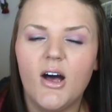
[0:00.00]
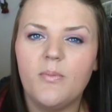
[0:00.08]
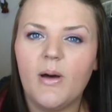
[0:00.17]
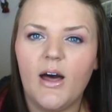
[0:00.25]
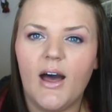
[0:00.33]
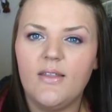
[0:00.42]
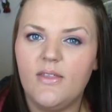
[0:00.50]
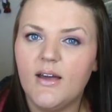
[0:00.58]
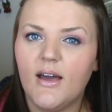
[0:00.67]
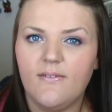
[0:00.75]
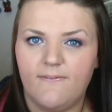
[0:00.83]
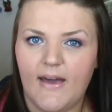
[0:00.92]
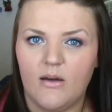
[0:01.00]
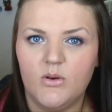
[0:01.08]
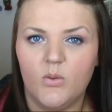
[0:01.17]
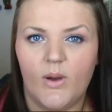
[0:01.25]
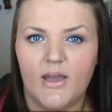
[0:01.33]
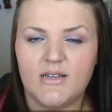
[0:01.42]
But I think I found
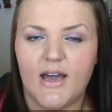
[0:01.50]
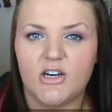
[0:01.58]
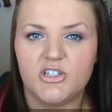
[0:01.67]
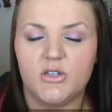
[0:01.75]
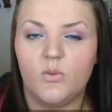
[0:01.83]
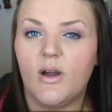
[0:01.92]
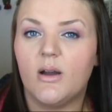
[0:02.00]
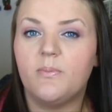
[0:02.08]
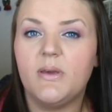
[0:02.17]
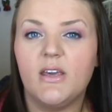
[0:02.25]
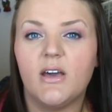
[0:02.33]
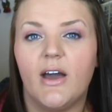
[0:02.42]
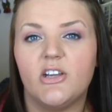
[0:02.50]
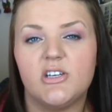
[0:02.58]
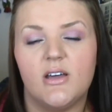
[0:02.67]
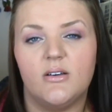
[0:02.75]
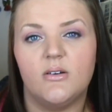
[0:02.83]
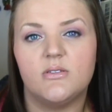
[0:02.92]
a way to actually wear pink
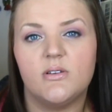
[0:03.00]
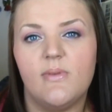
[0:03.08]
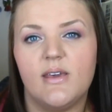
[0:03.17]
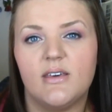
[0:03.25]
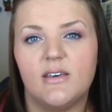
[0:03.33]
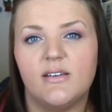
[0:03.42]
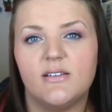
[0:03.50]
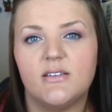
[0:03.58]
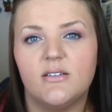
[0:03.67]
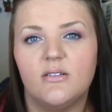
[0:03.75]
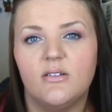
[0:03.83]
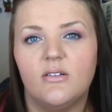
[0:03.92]
eyeshadow to make it